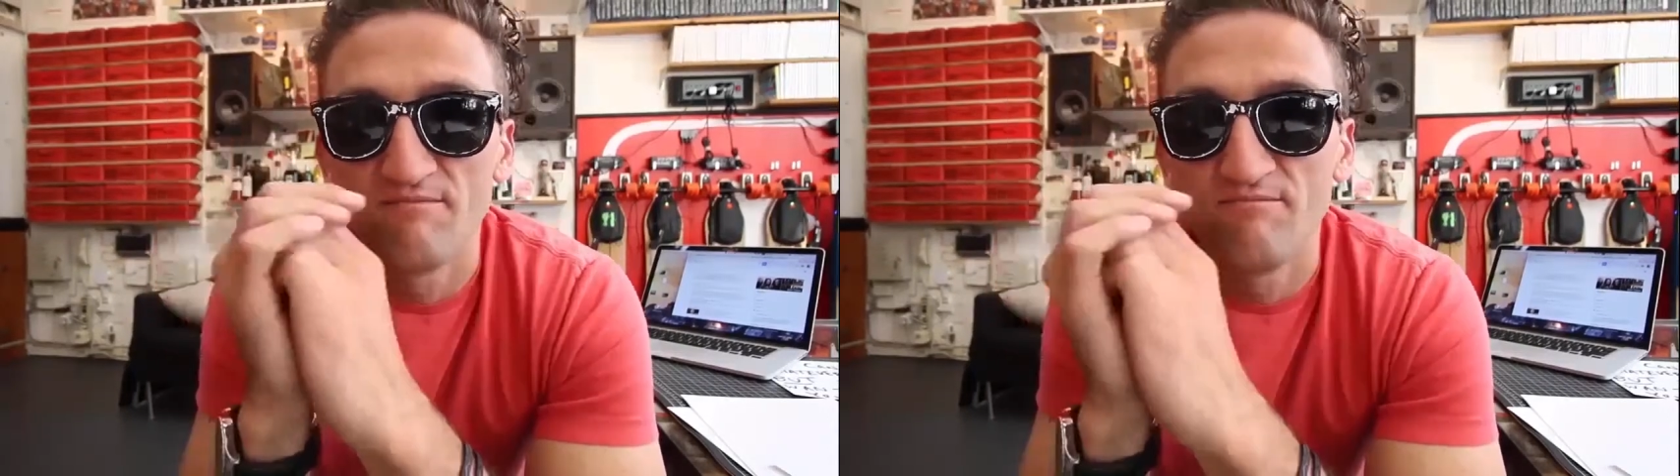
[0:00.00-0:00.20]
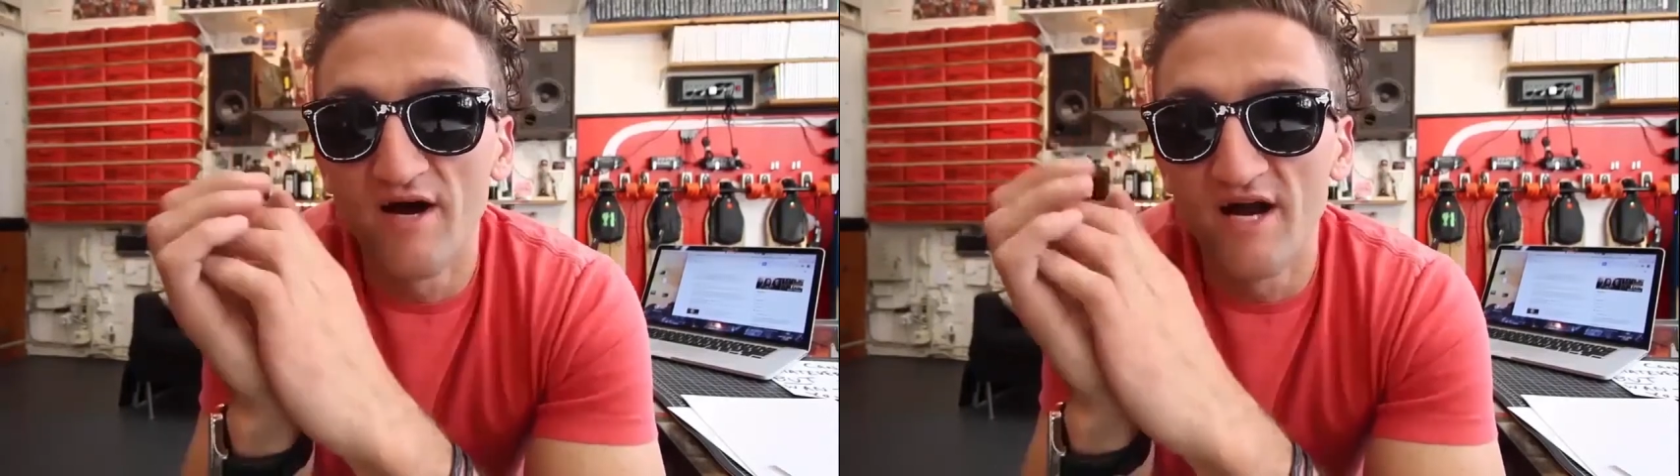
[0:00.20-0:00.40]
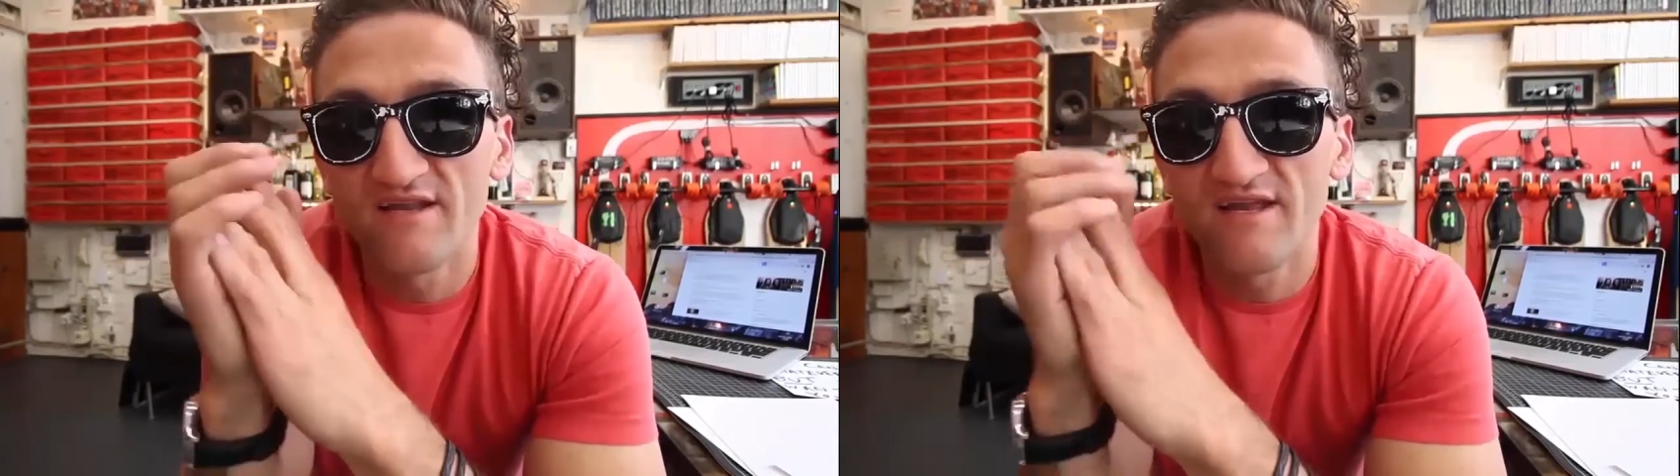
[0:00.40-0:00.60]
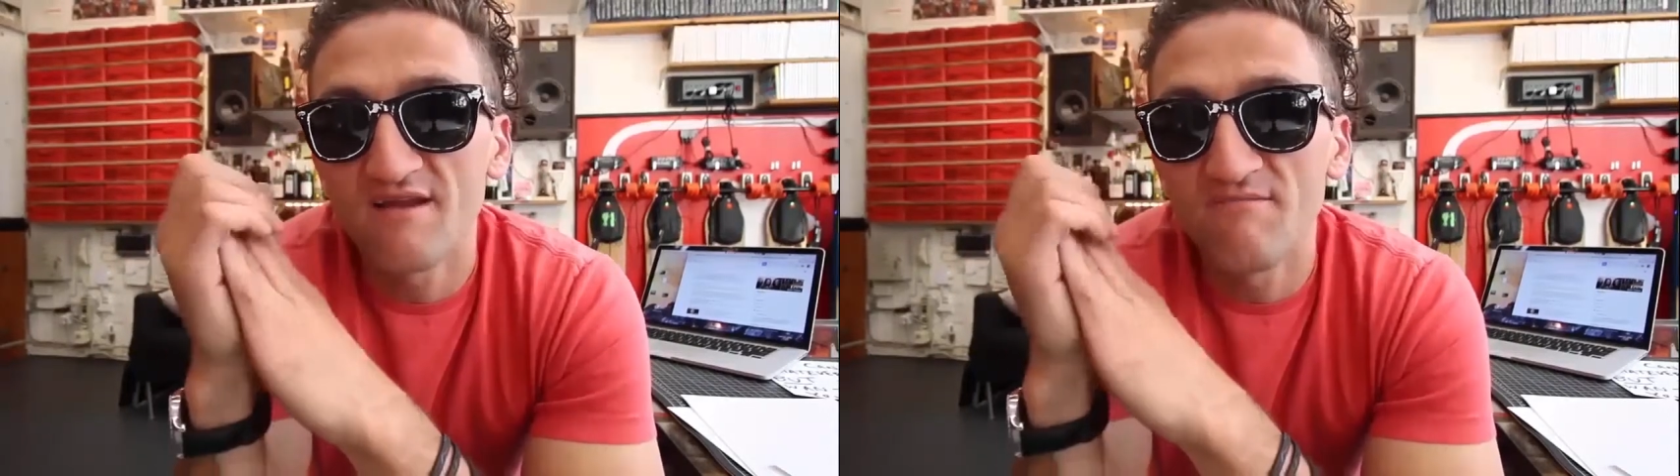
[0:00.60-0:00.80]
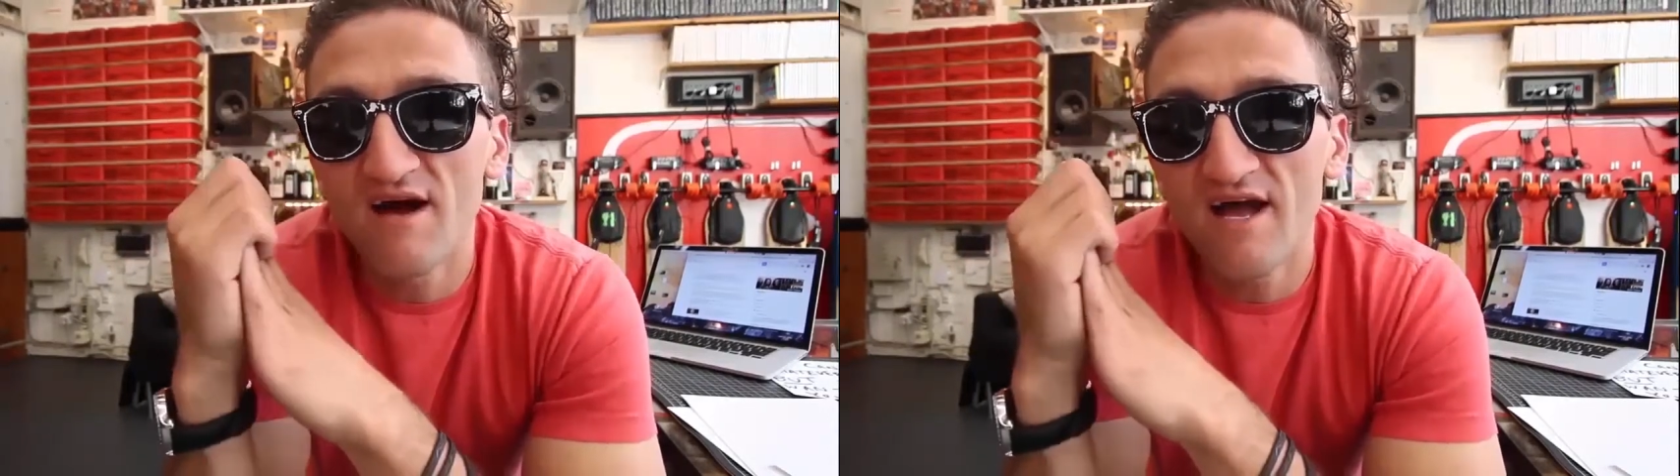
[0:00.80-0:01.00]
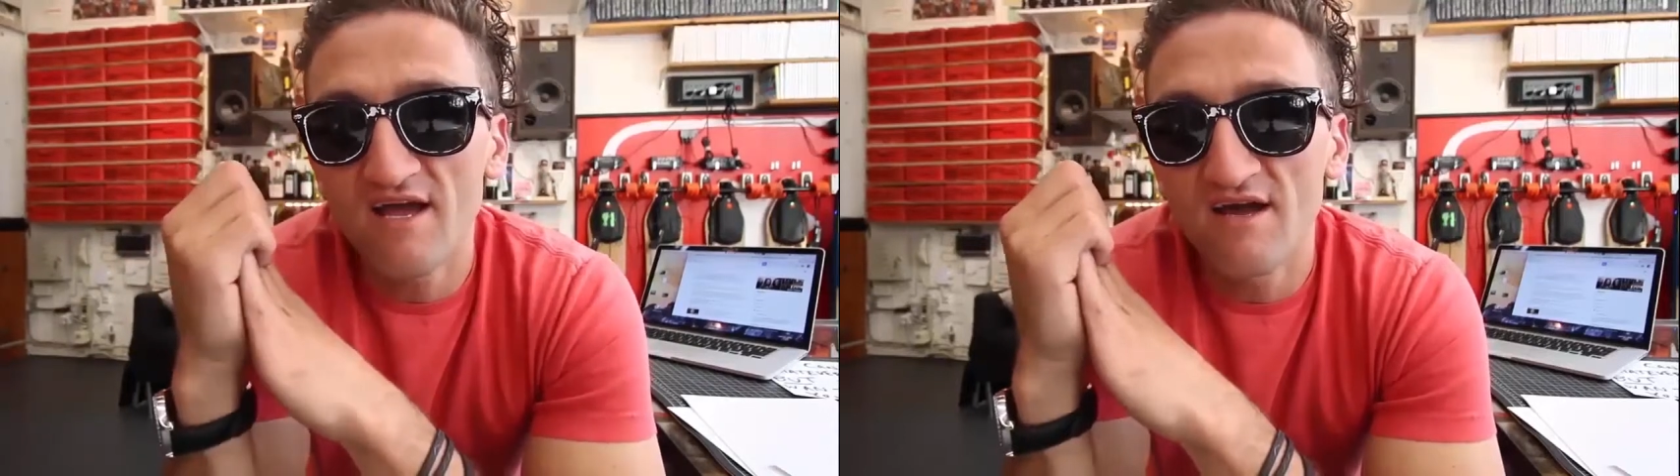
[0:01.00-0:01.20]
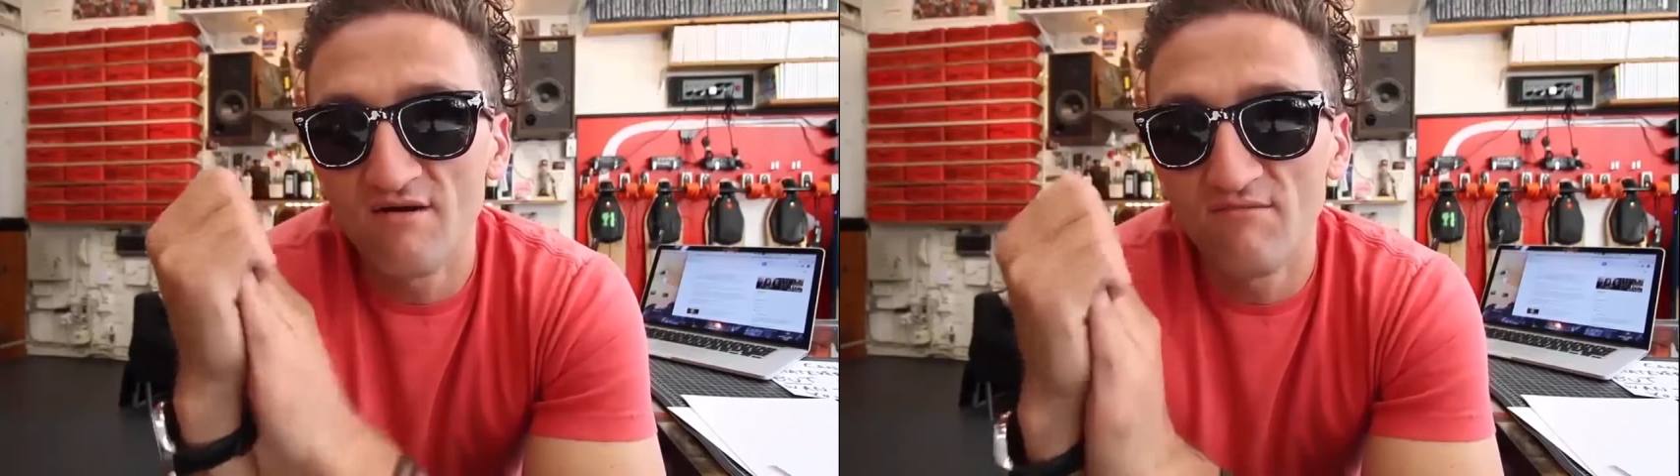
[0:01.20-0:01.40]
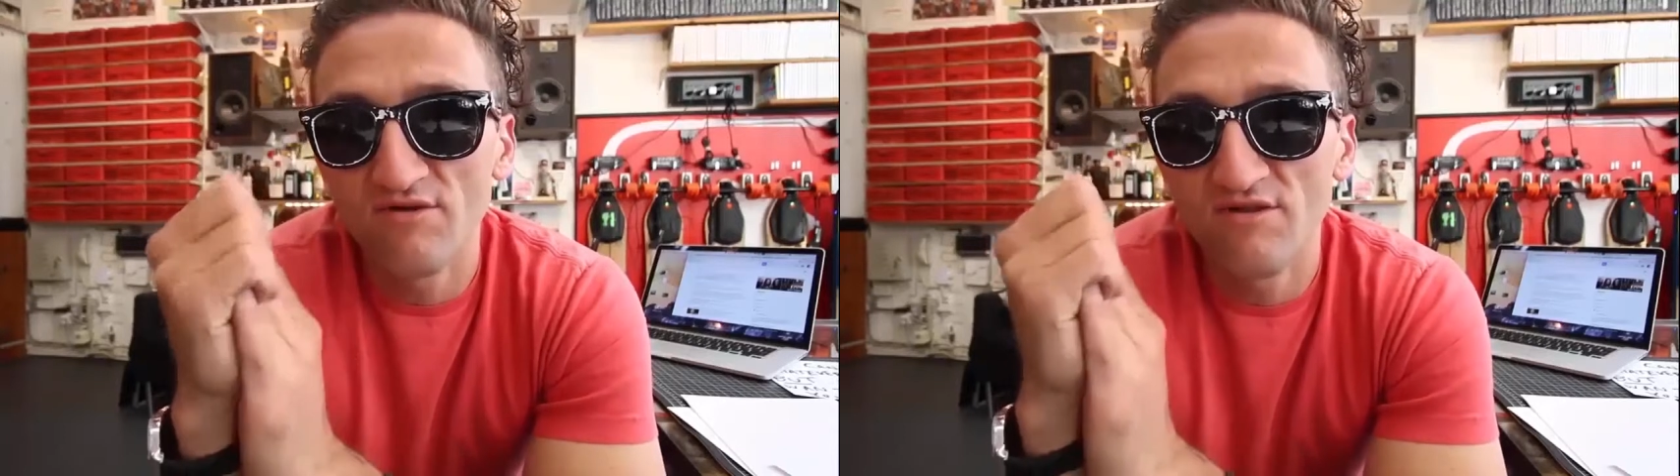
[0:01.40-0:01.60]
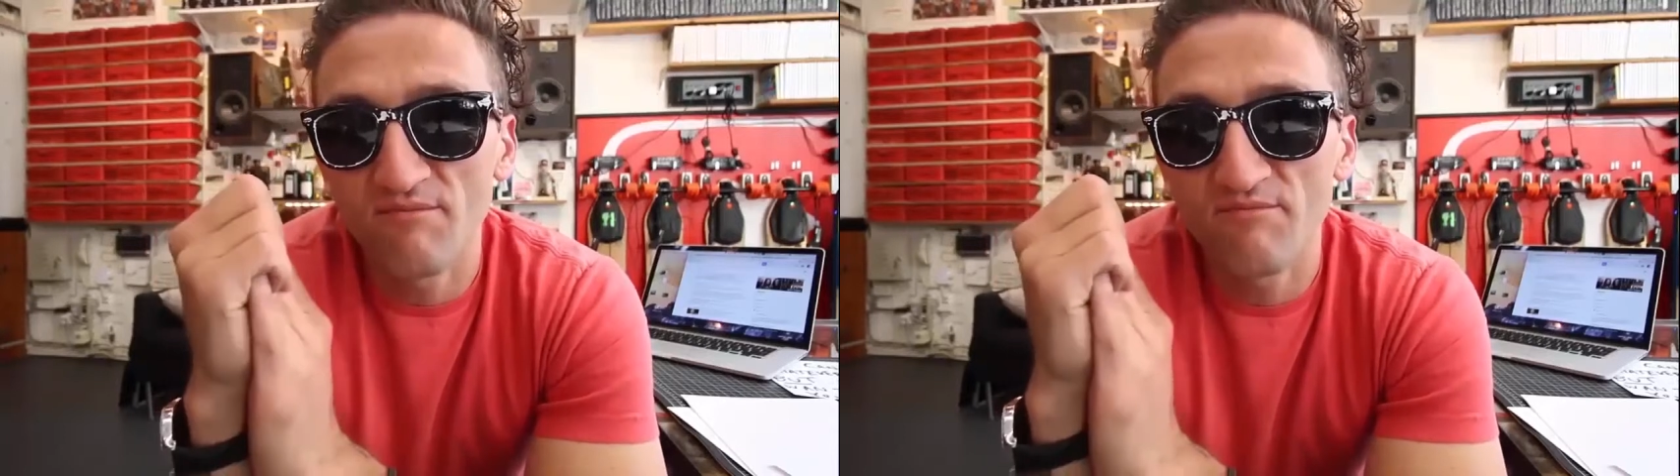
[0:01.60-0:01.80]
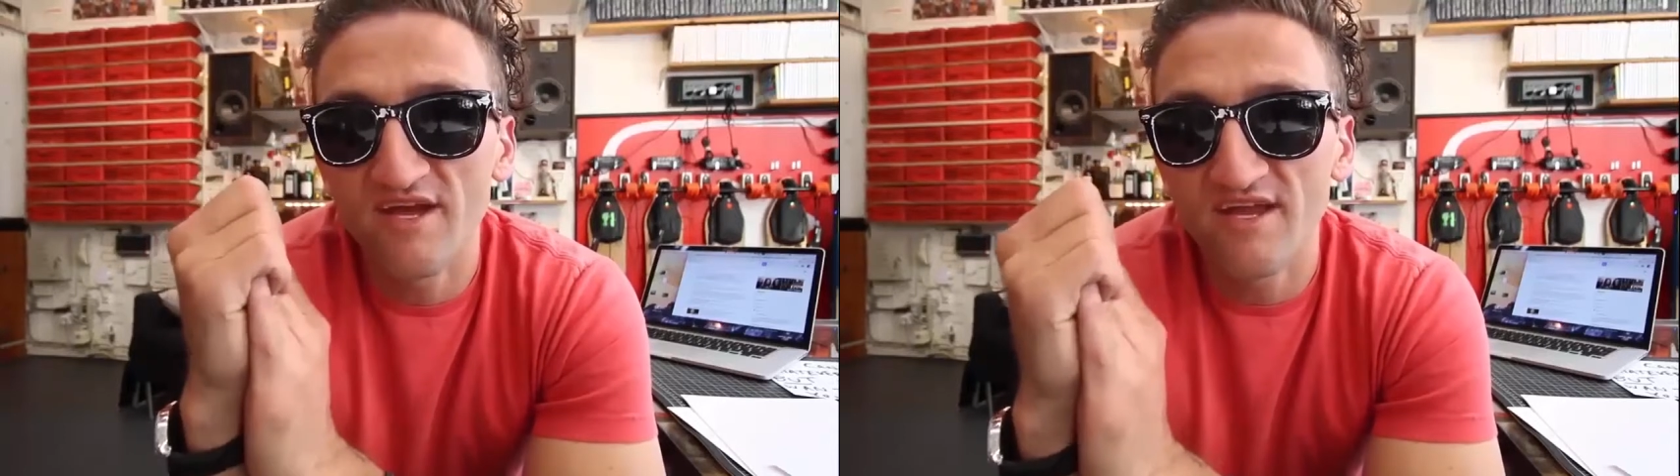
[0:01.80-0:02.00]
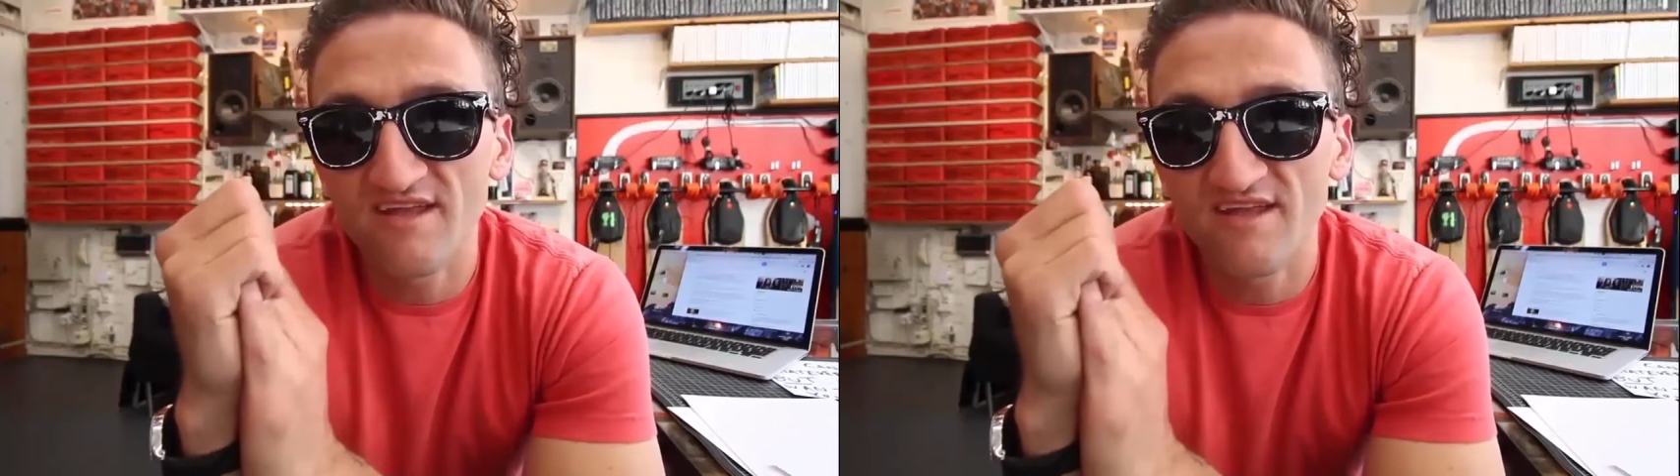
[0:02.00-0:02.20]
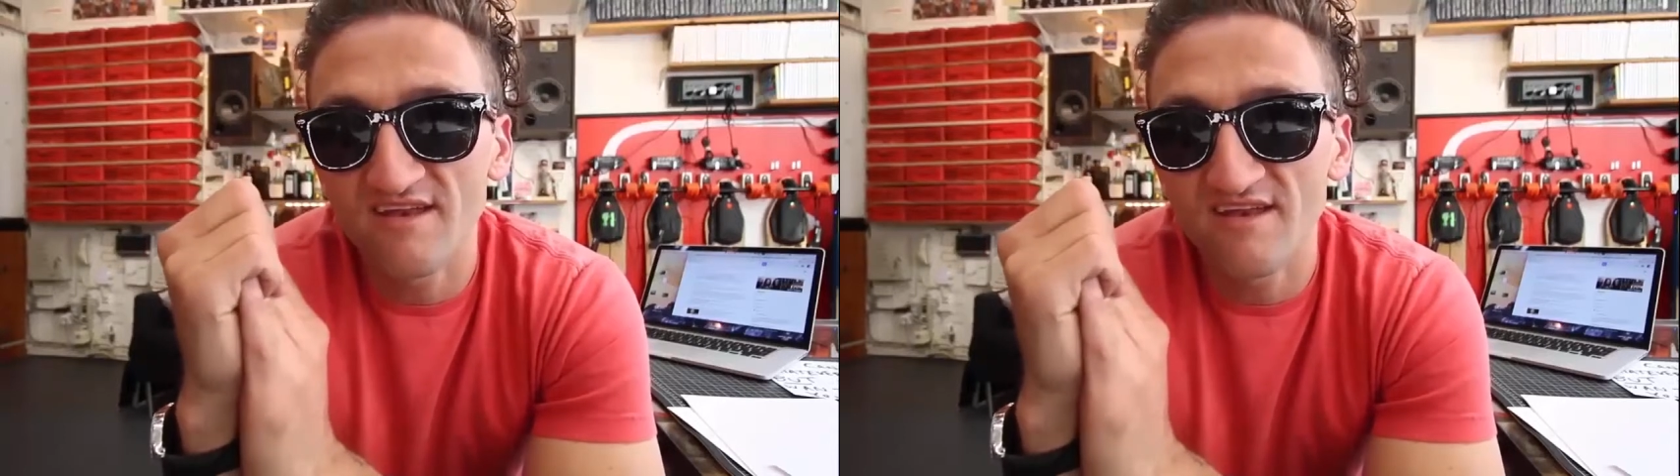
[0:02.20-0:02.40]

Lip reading: But in my humble opinion,